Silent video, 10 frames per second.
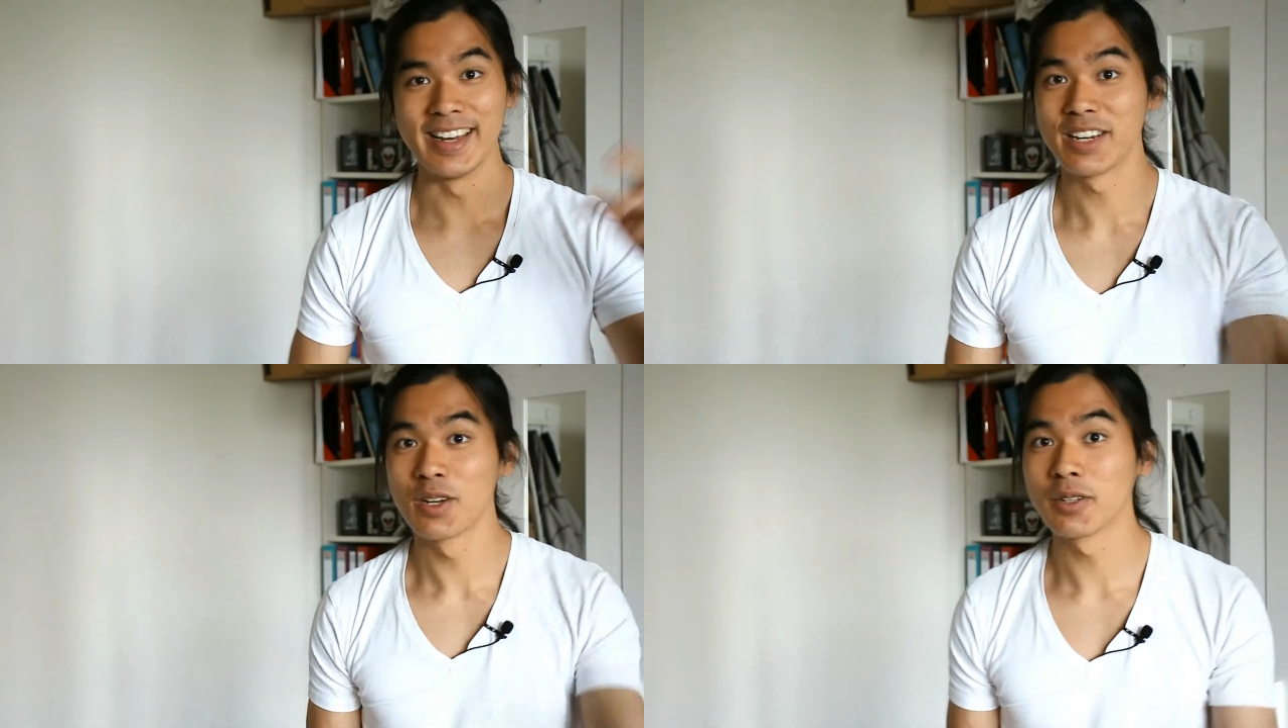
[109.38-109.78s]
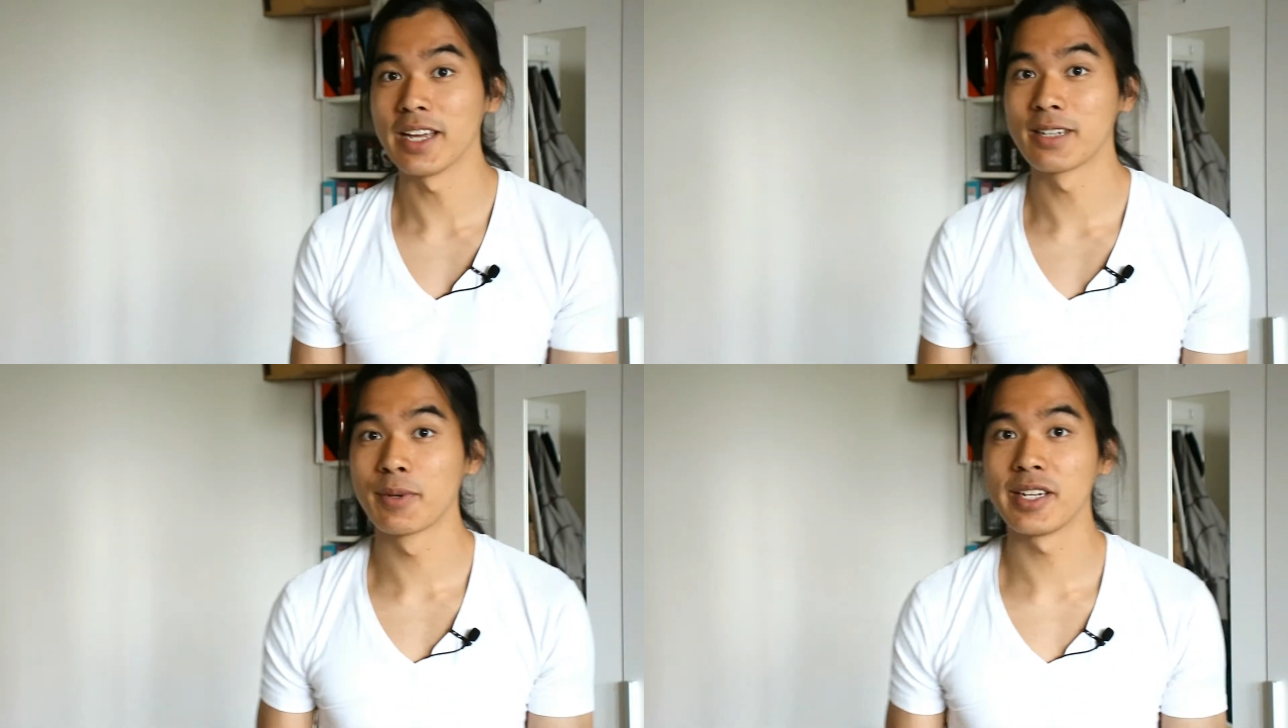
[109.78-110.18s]
And I know
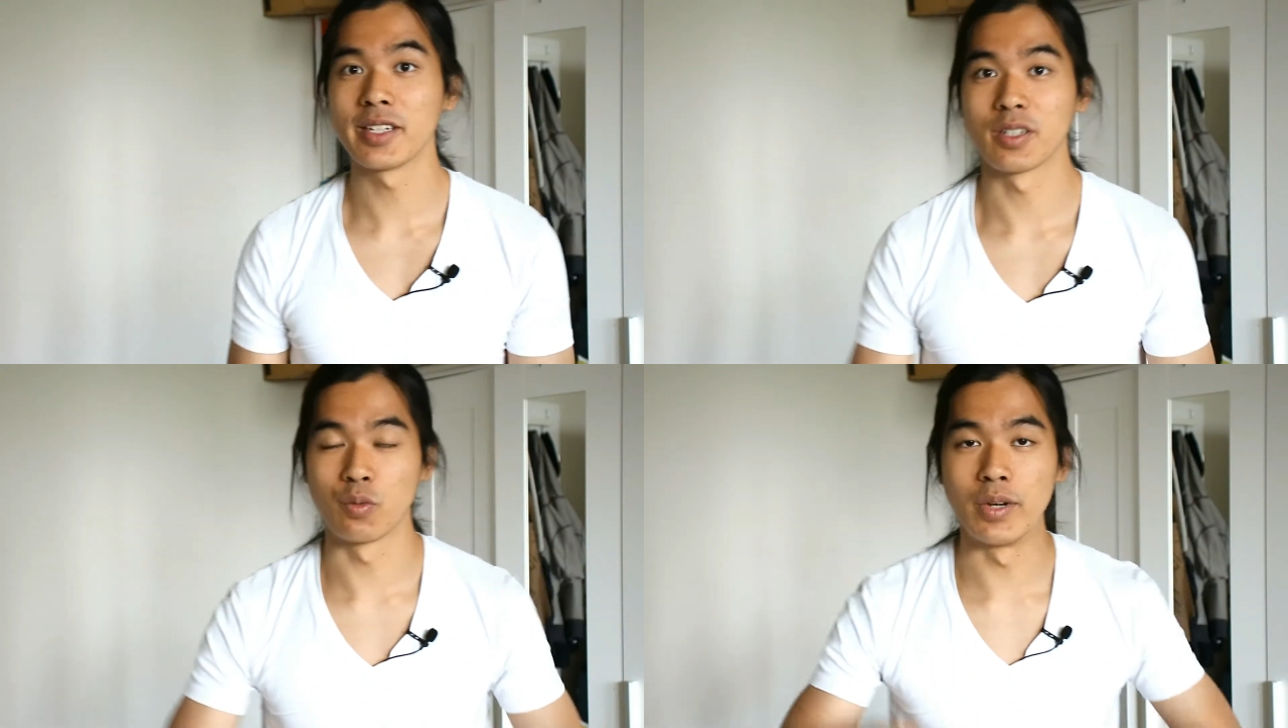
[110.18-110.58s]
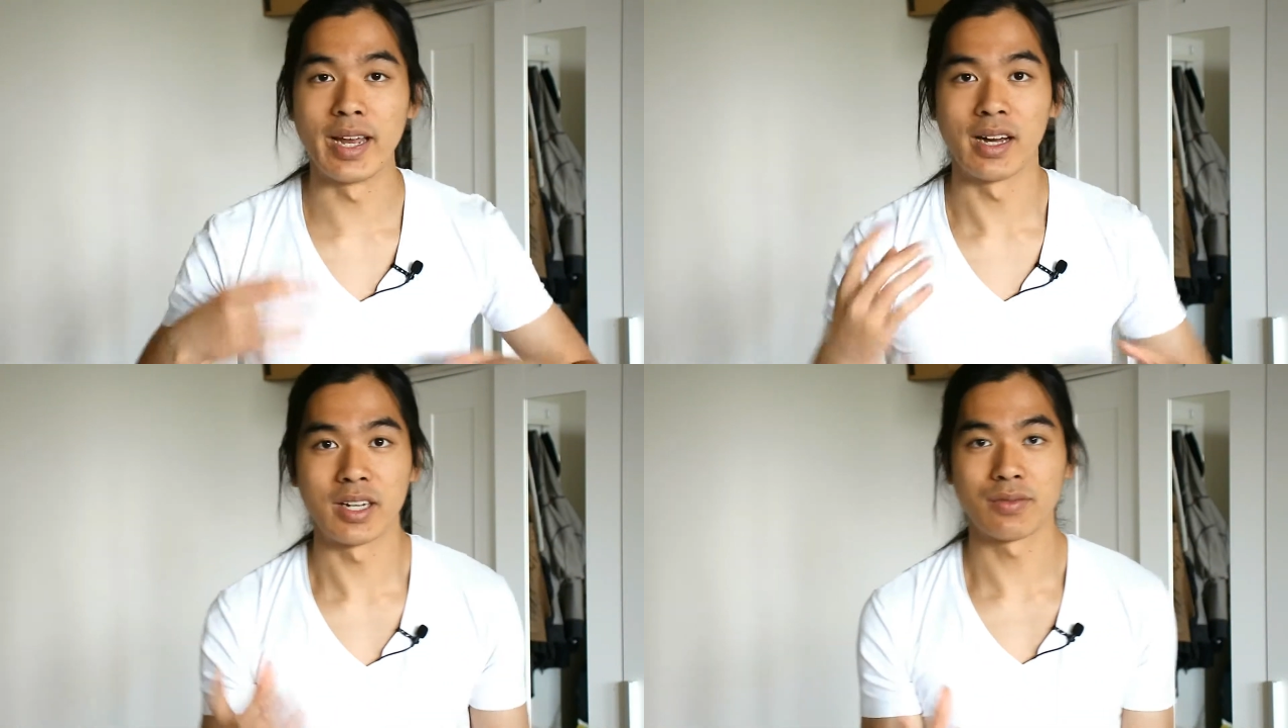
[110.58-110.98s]
at the beginning it's
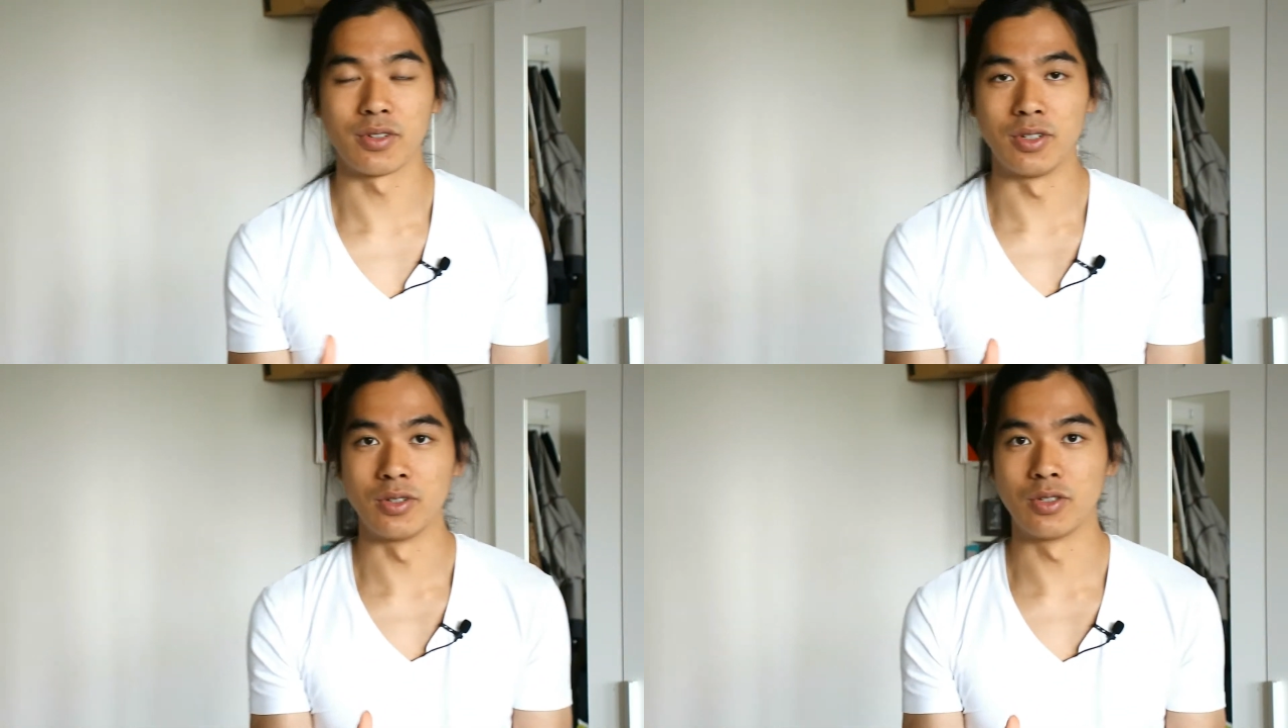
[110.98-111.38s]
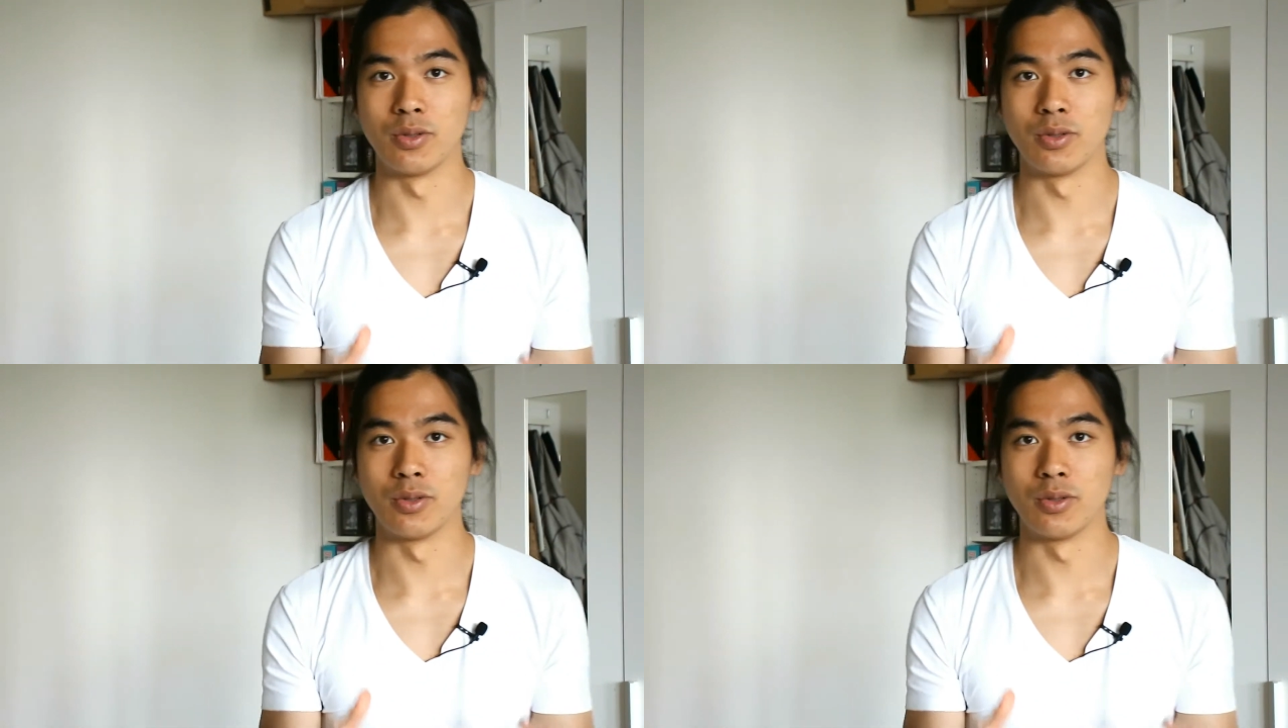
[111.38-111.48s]
really hard for you